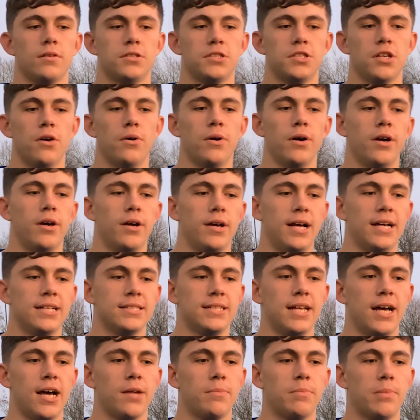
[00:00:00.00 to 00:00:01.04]
So uh, I
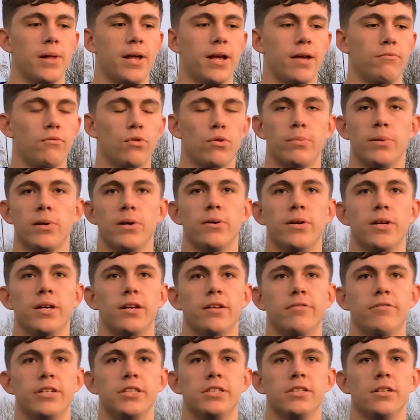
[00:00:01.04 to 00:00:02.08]
started playing rugby union
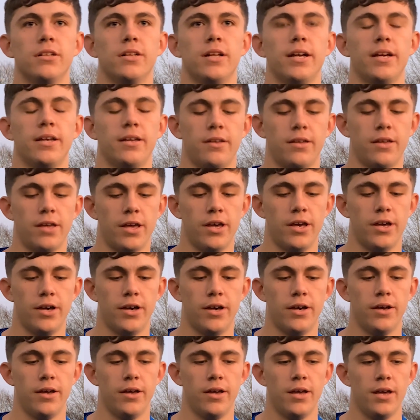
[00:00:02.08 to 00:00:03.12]
originally.
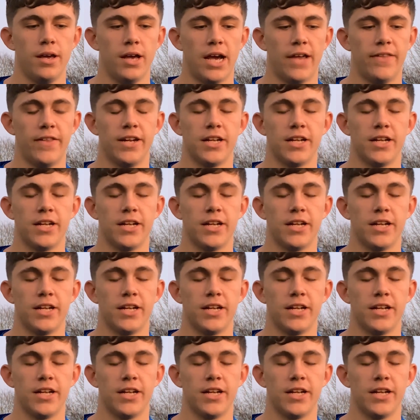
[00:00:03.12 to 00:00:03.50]
Uh, and then